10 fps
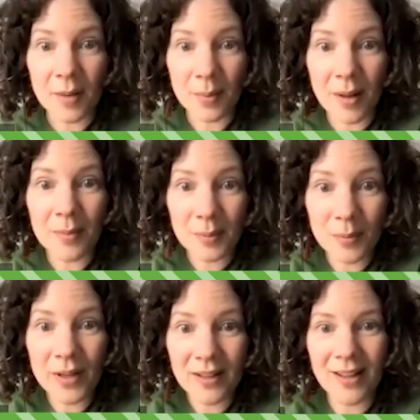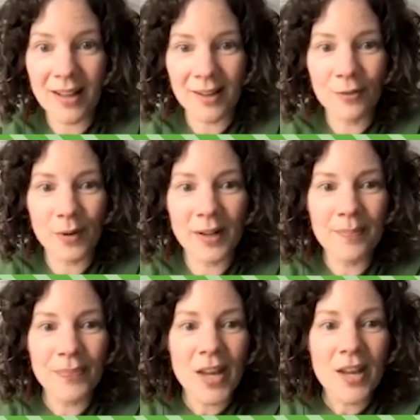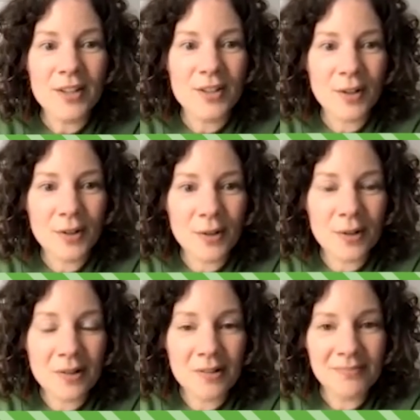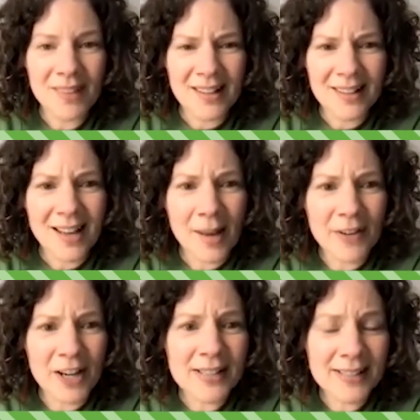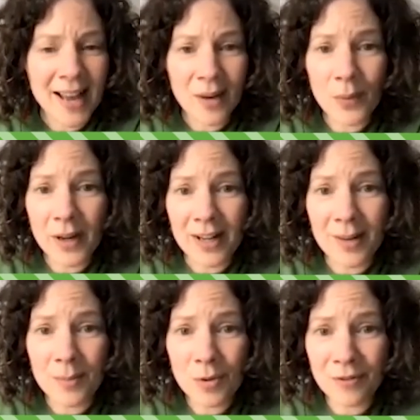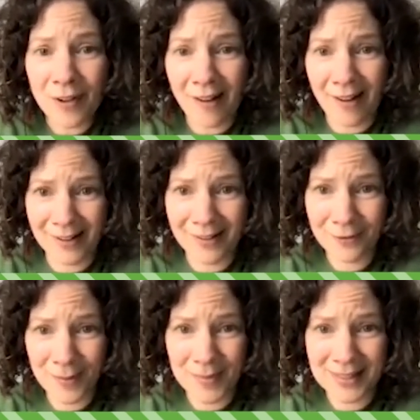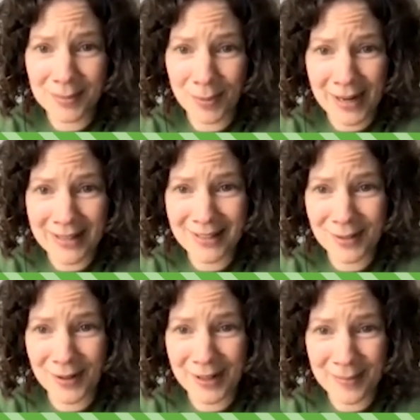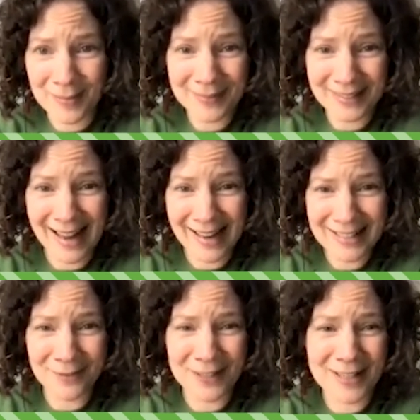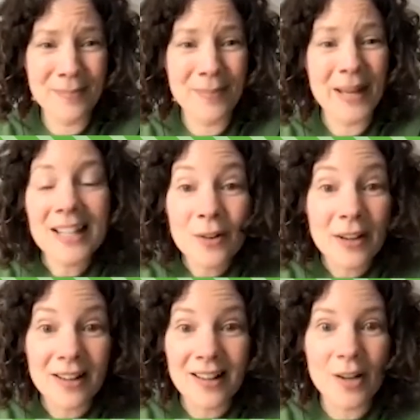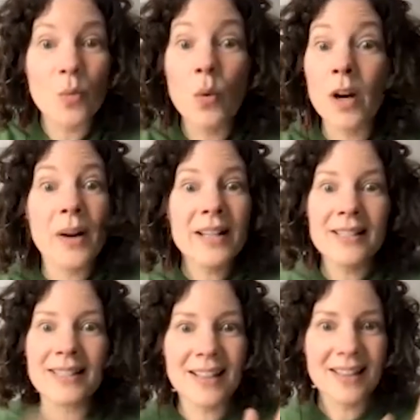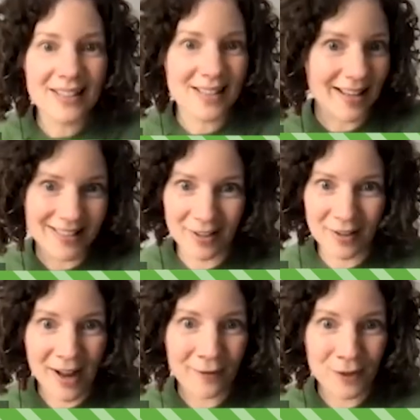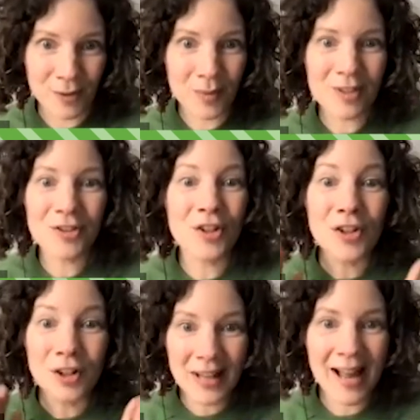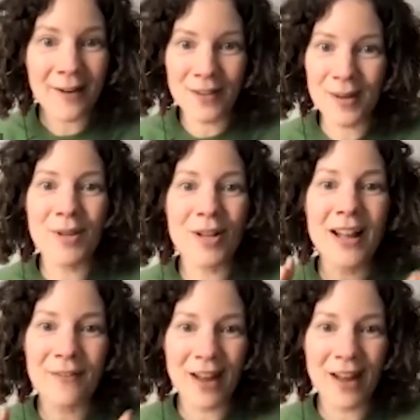a problem with for. So I'm very sad we're going to move on from this brainstorm activity, but we're going to send the slides out afterwards. So you'll have them, you'll have